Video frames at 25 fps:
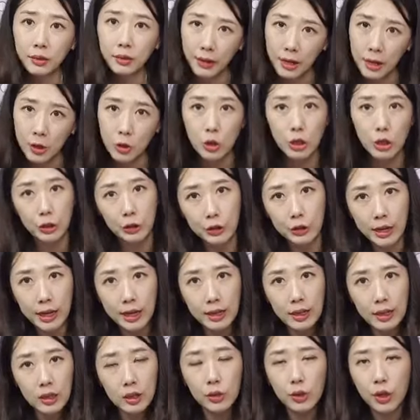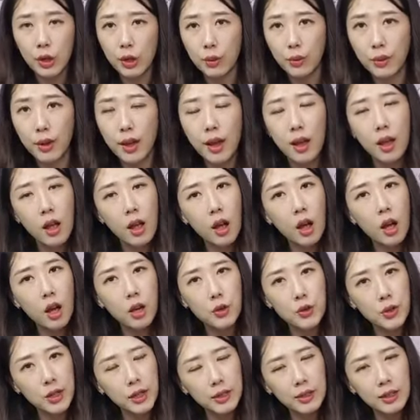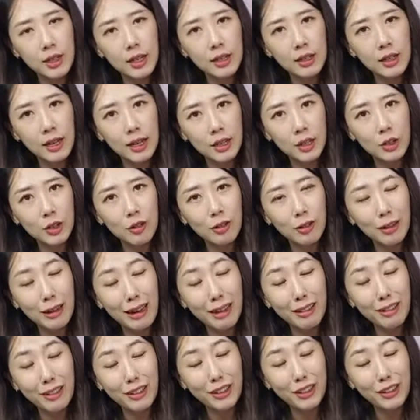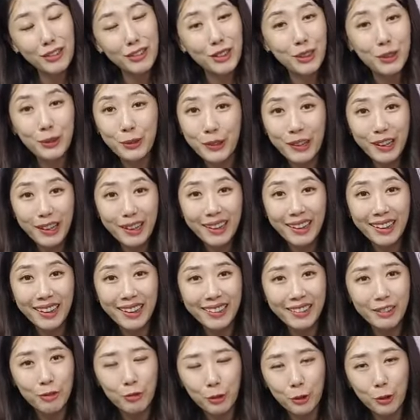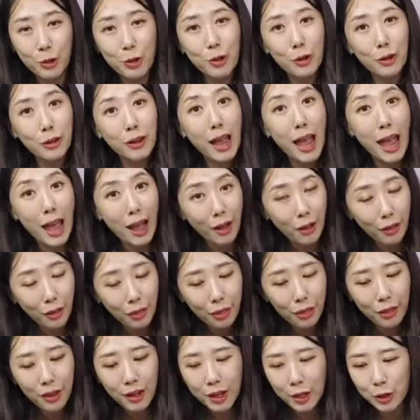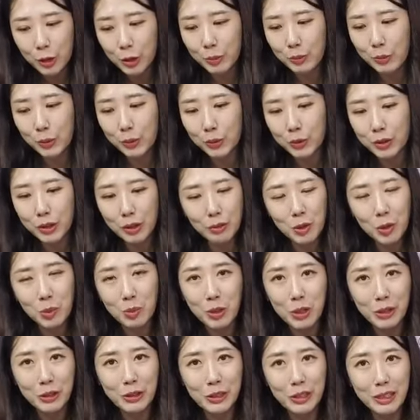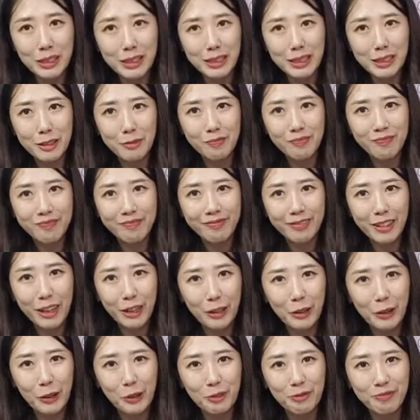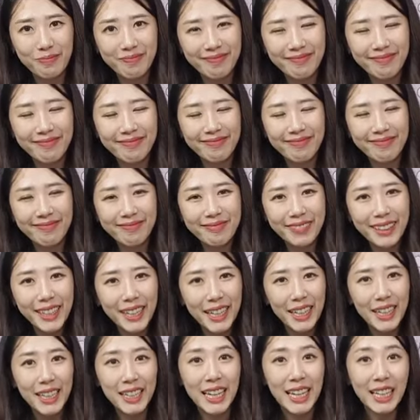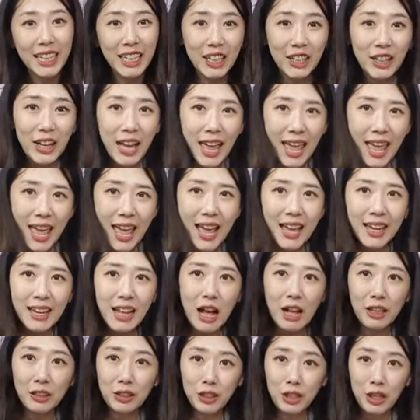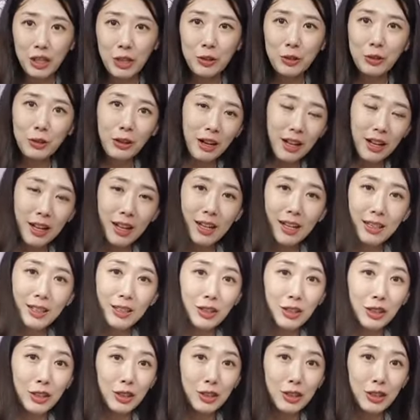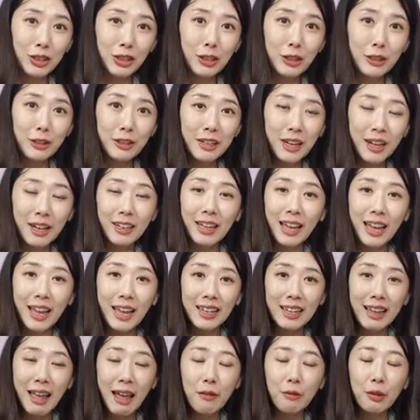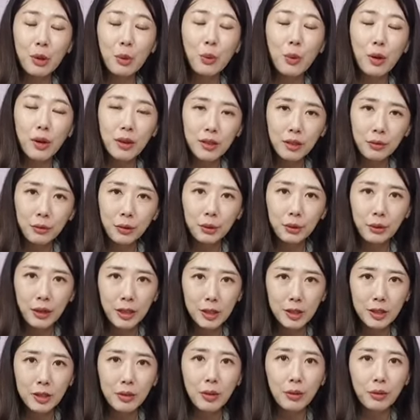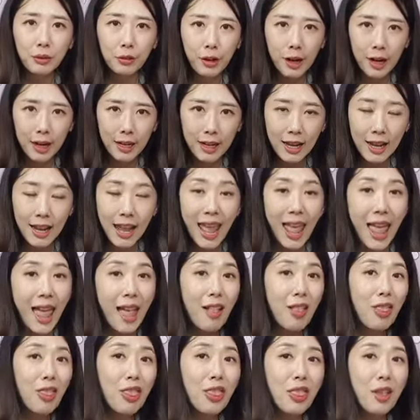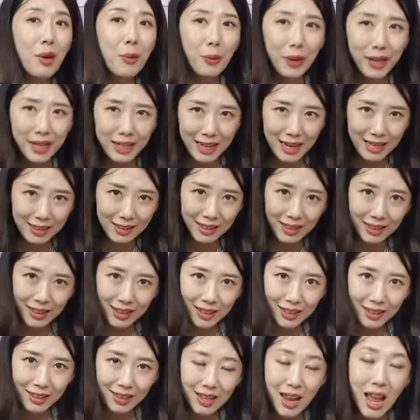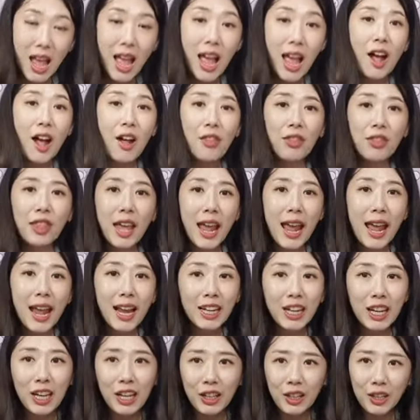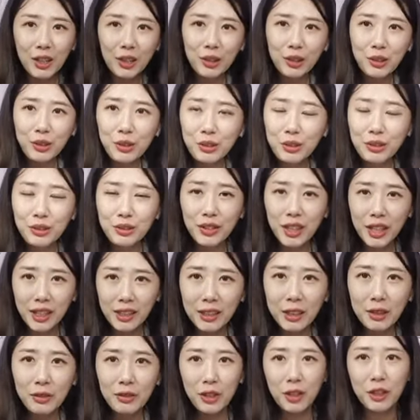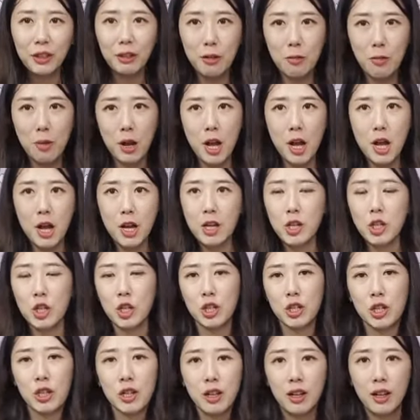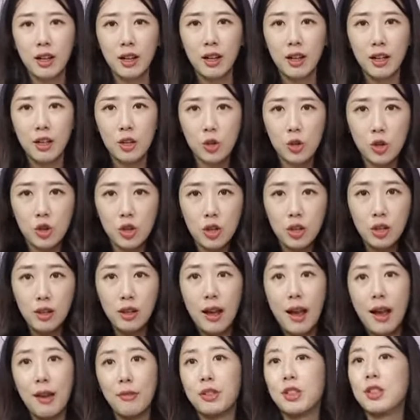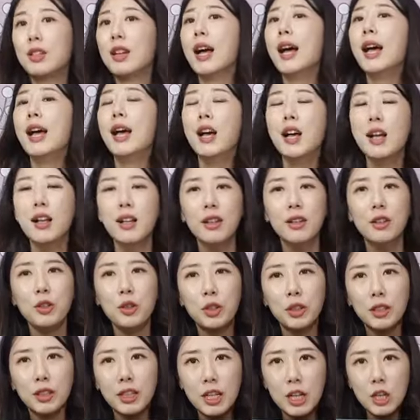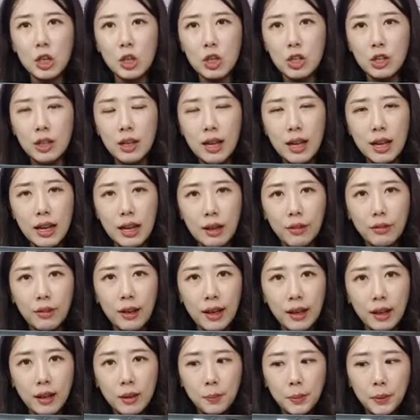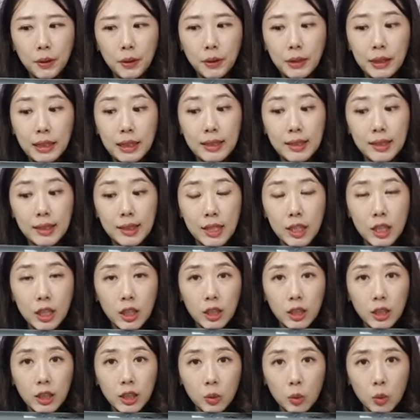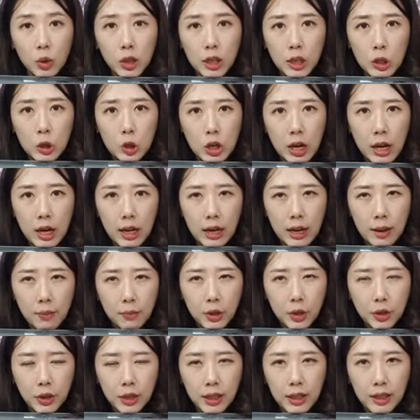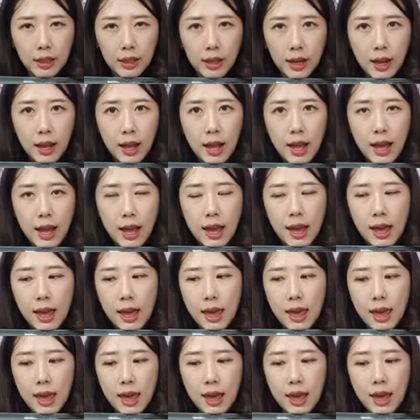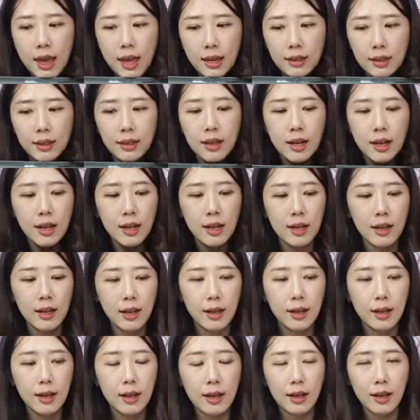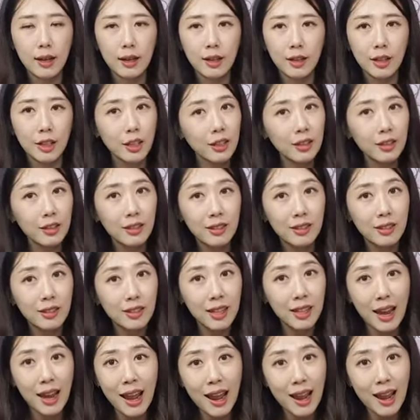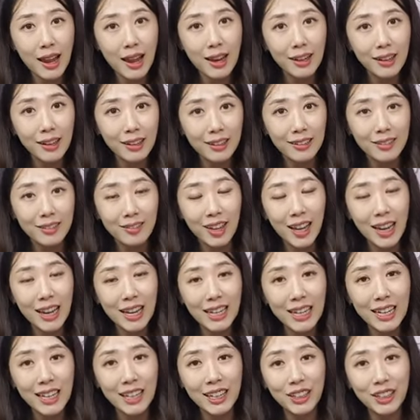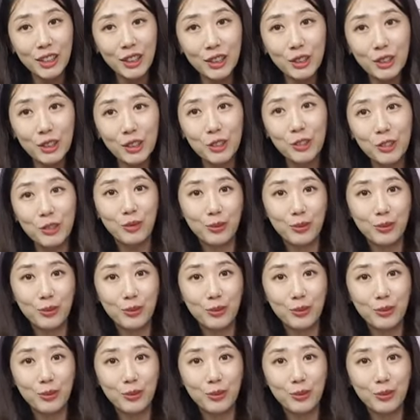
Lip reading: red ginseng, so you guys can get it together if you want for your health, to boost up your immune system and all. Thank you, and I'll see you guys soon again. Have a wonderful rest of the Friday and the weekend, guys. Thank you very, very much. Lifestyle, your kitchen life helper is here with JM Green. And good day. Thank you.